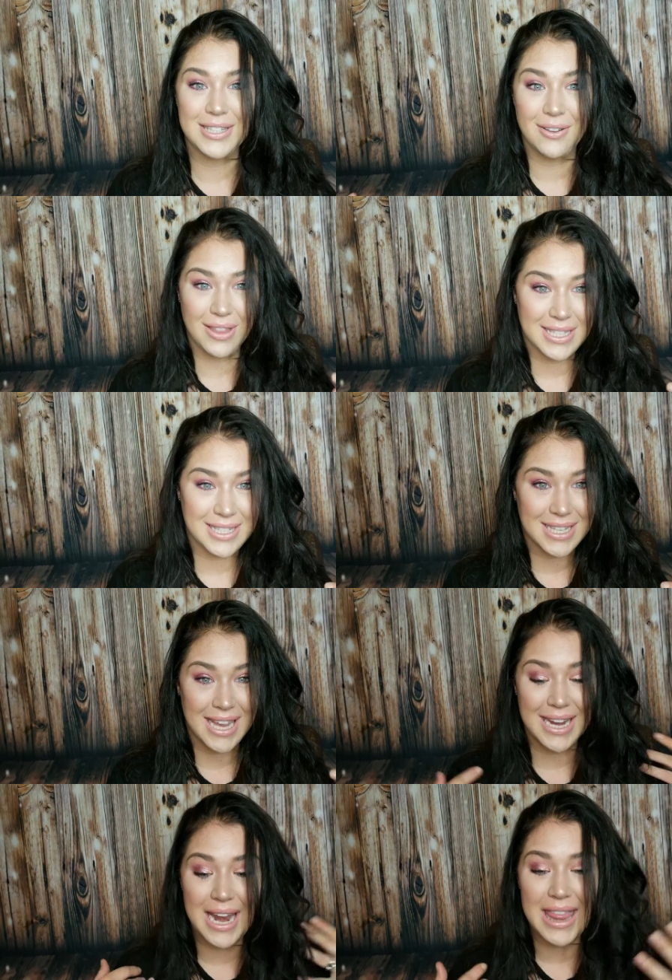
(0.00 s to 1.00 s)
so this is
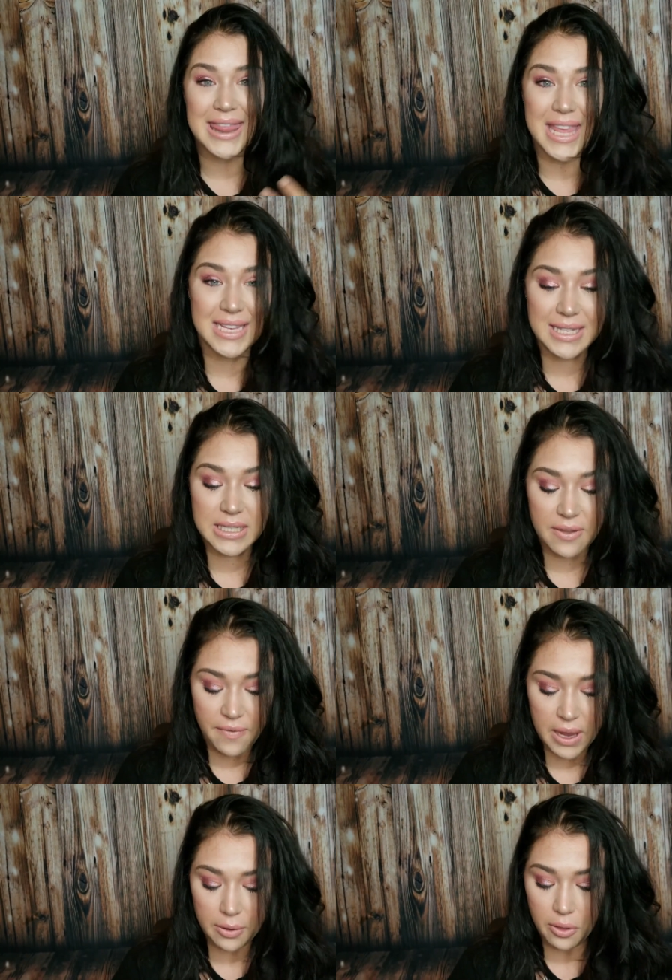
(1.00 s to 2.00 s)
it. This is the
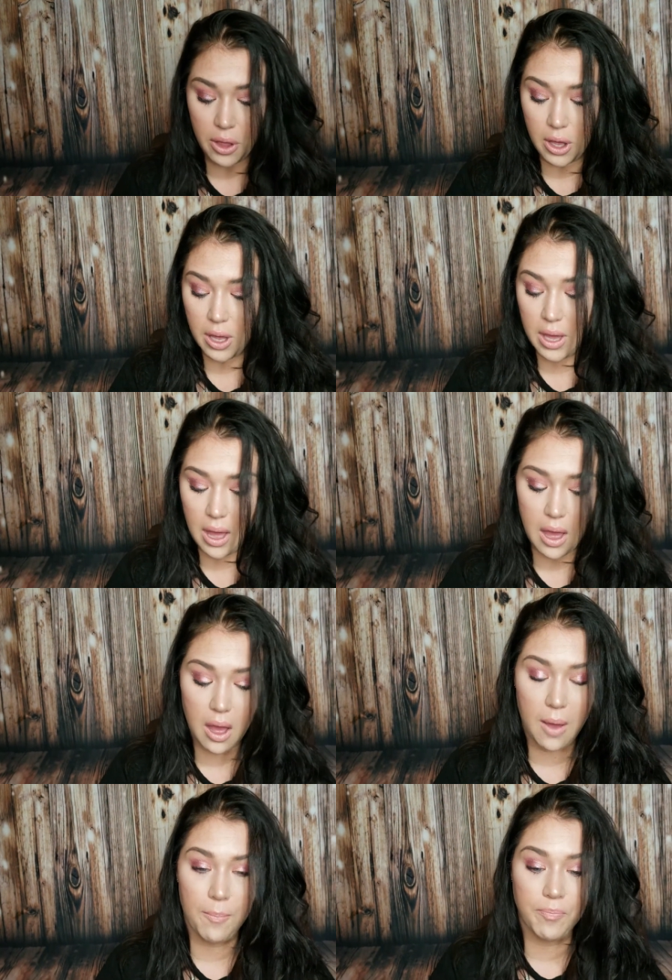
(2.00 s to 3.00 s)
final look.
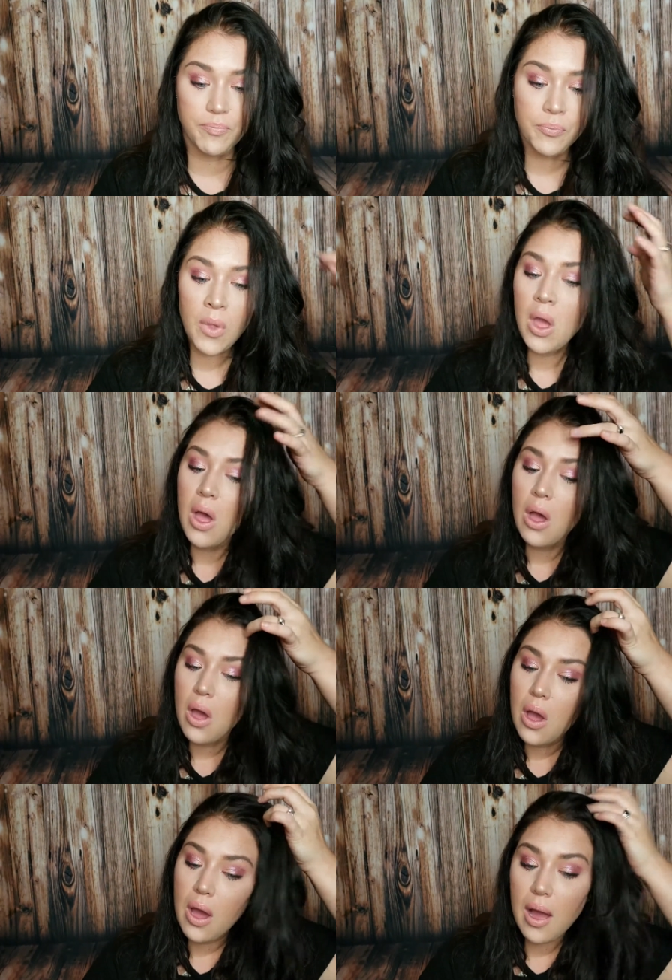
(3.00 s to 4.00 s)
Um,
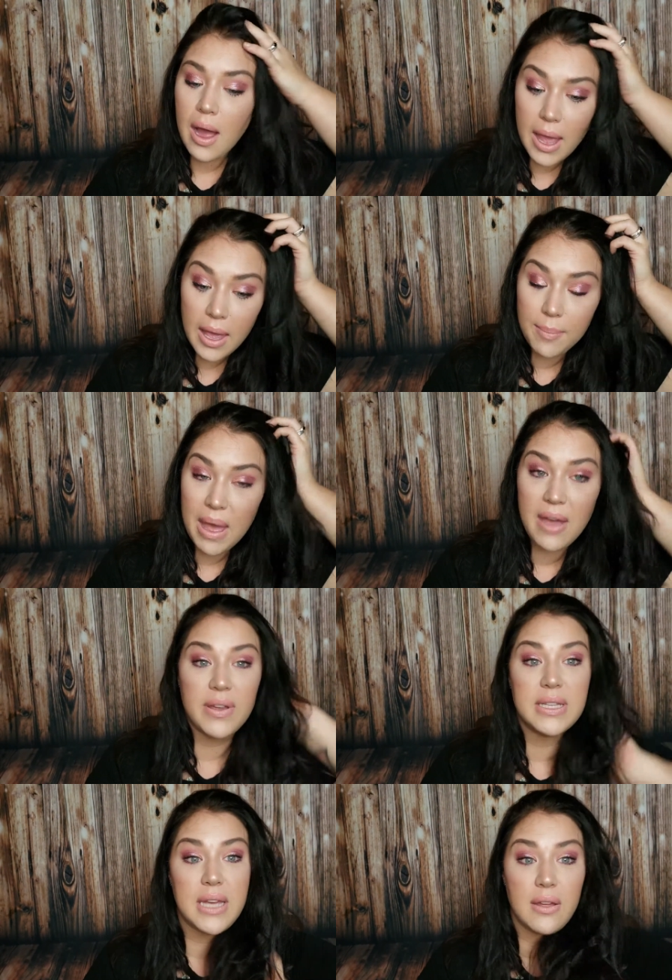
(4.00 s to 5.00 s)
I'm
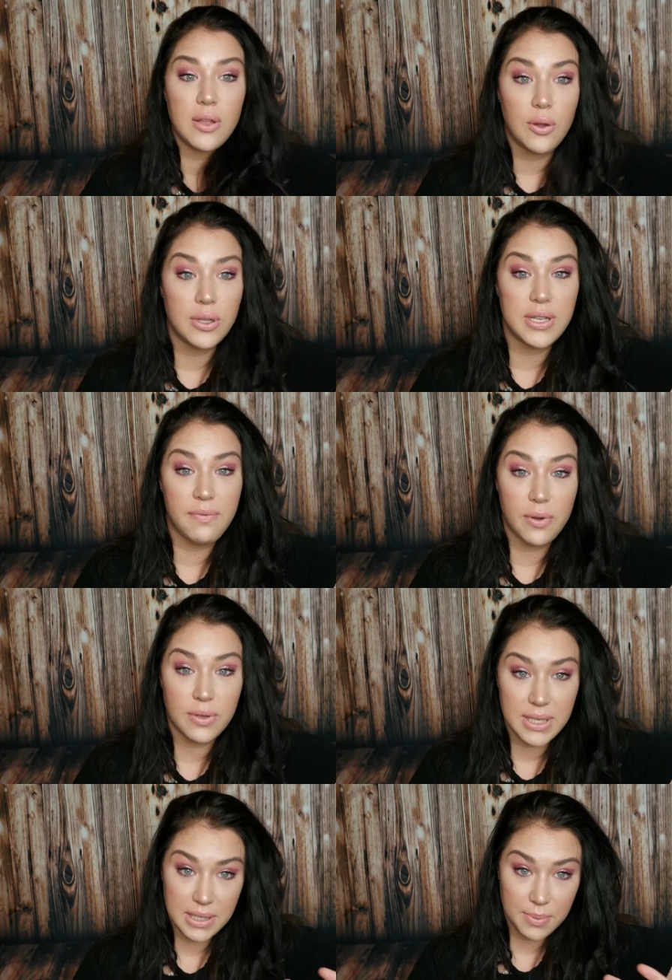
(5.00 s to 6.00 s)
having technical
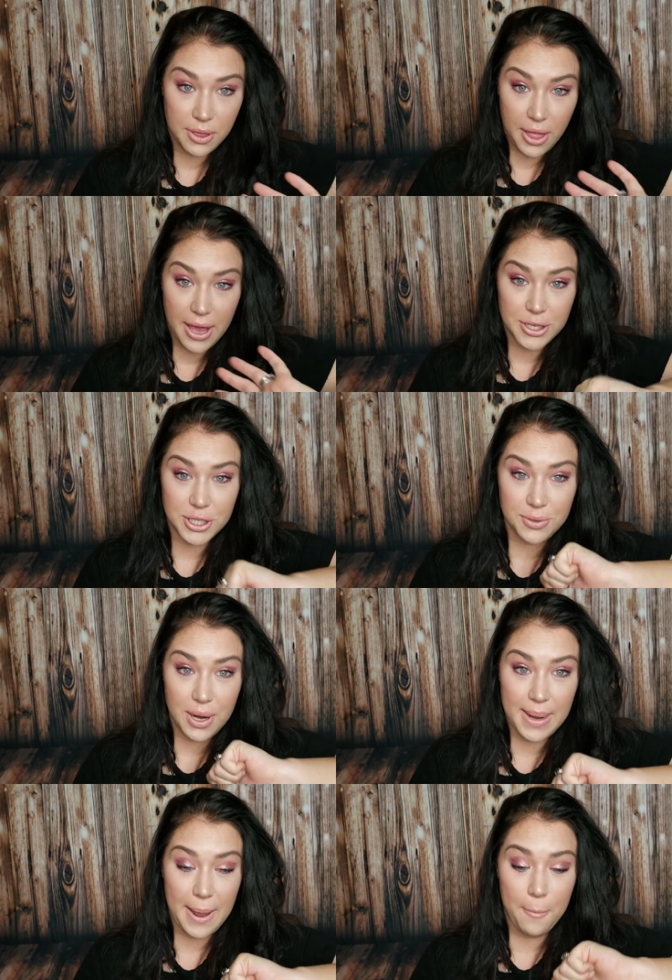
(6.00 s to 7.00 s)
difficulties with lashes
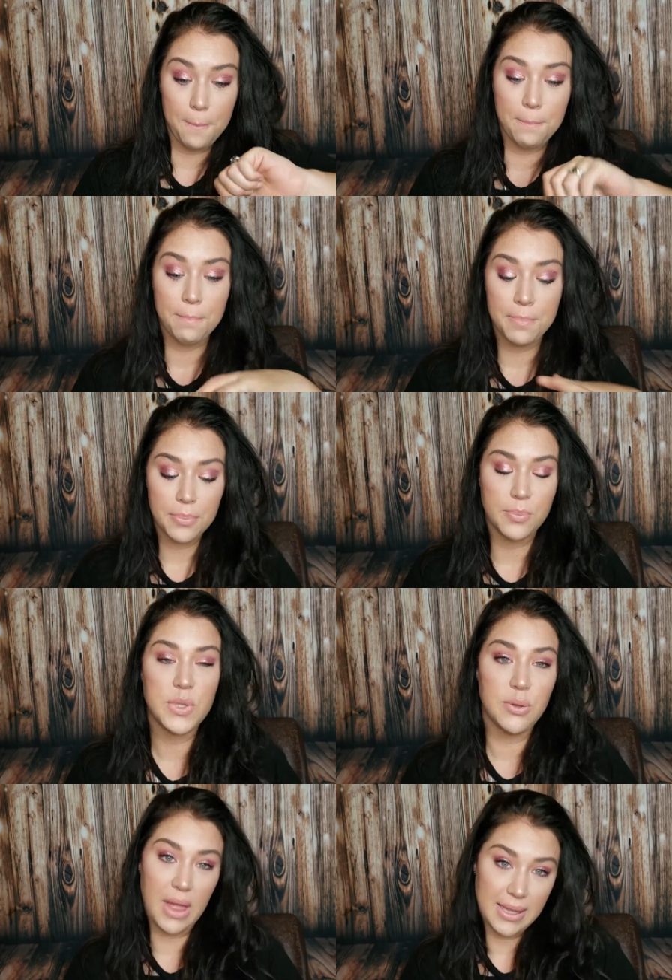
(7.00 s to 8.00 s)
right now,
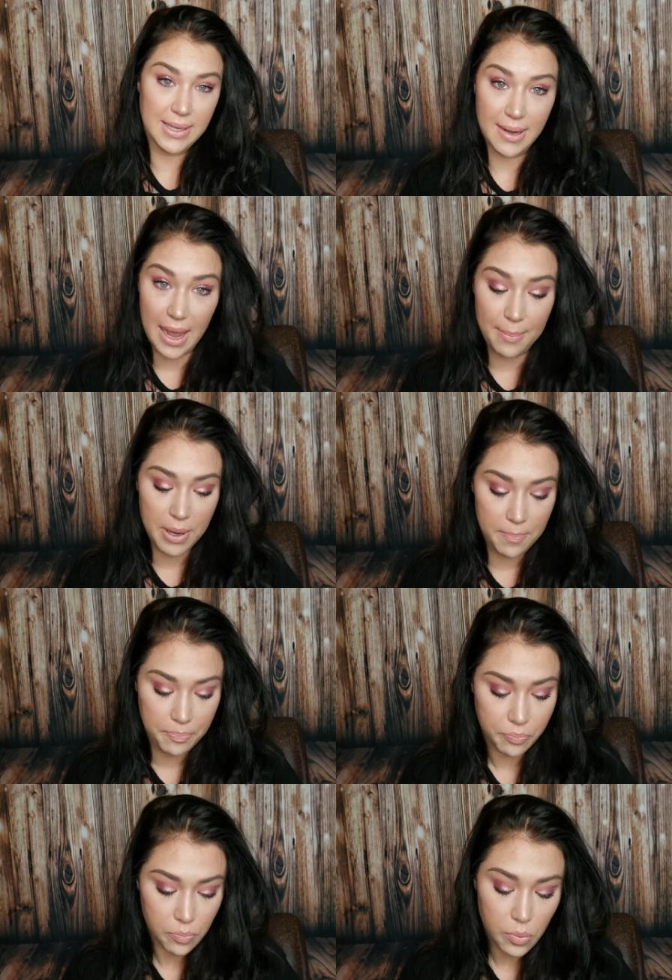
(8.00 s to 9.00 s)
so that didn't happen.
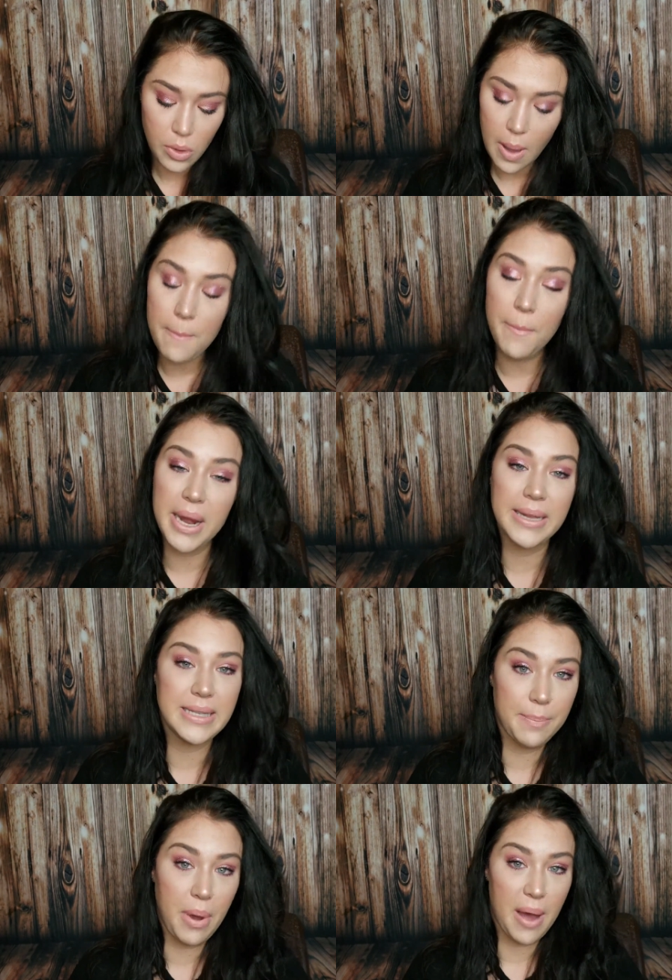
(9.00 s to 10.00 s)
But I
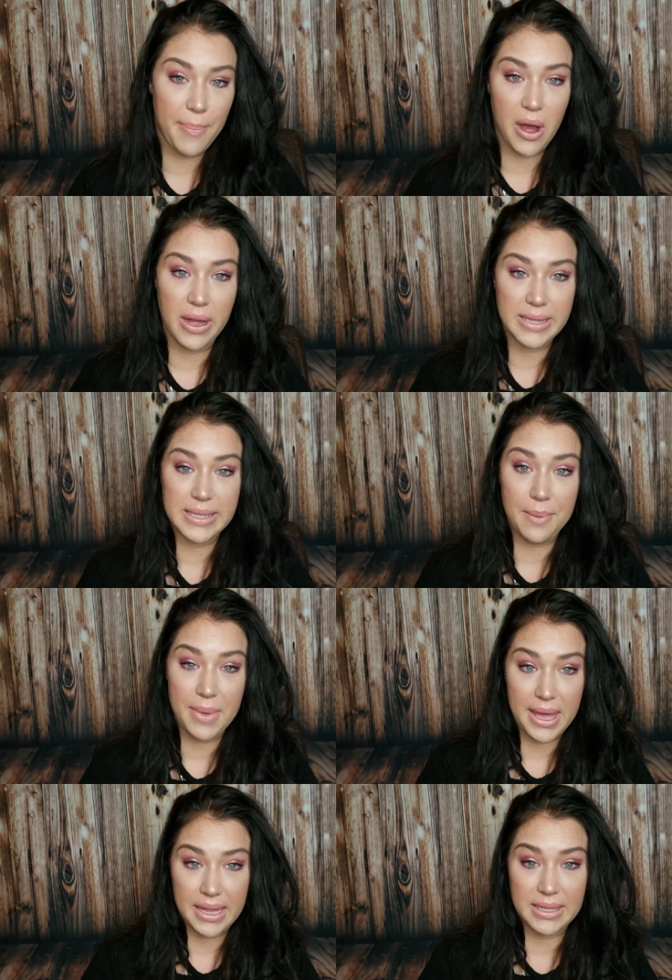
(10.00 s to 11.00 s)
did pop on
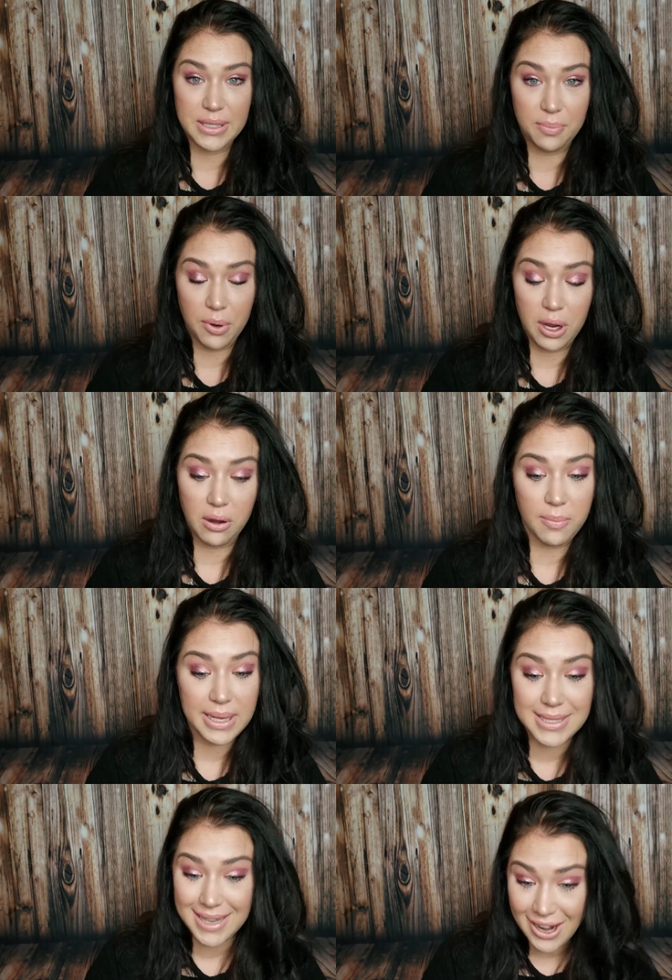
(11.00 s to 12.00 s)
some It Superhero
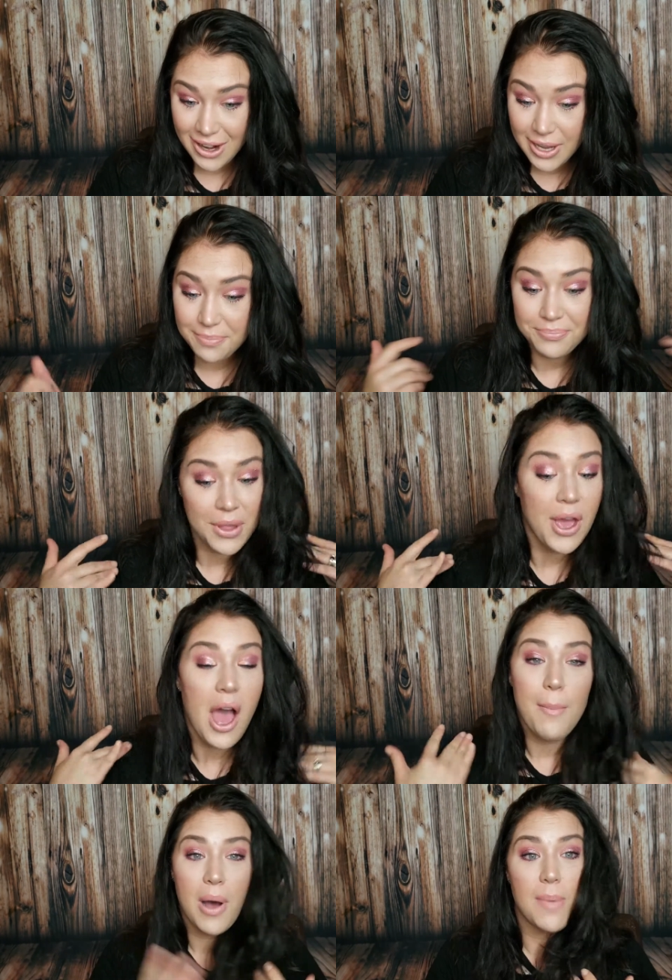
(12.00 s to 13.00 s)
mascara,
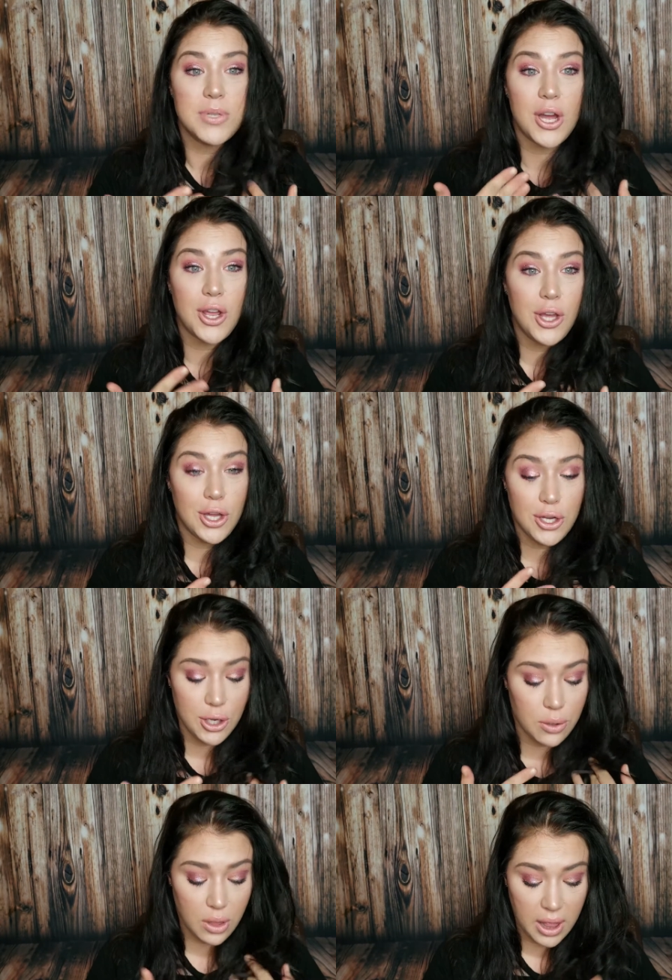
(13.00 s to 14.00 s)
popped on a good
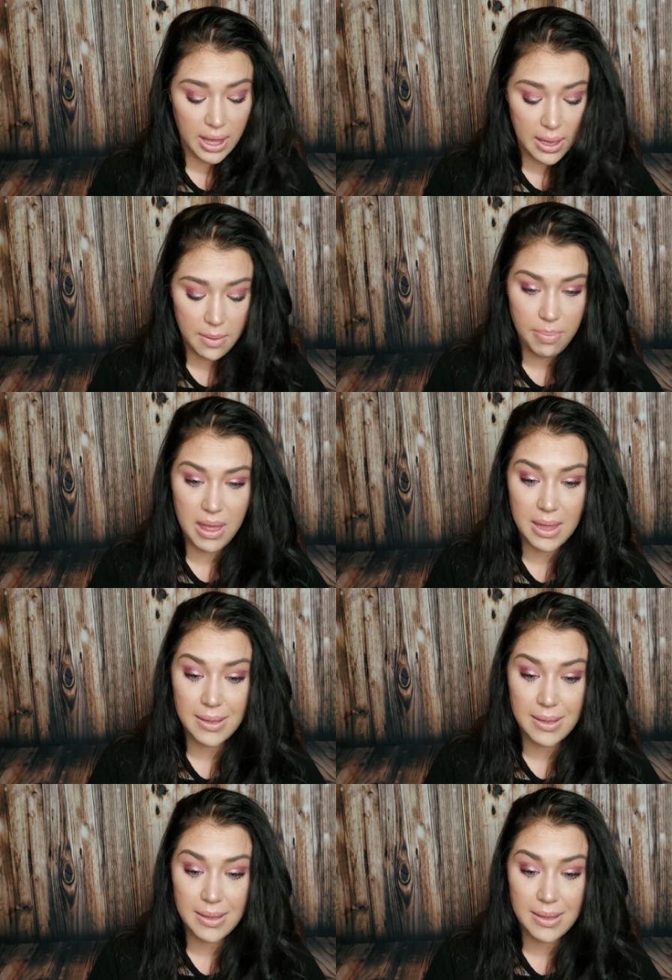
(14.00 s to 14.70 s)
nude lip,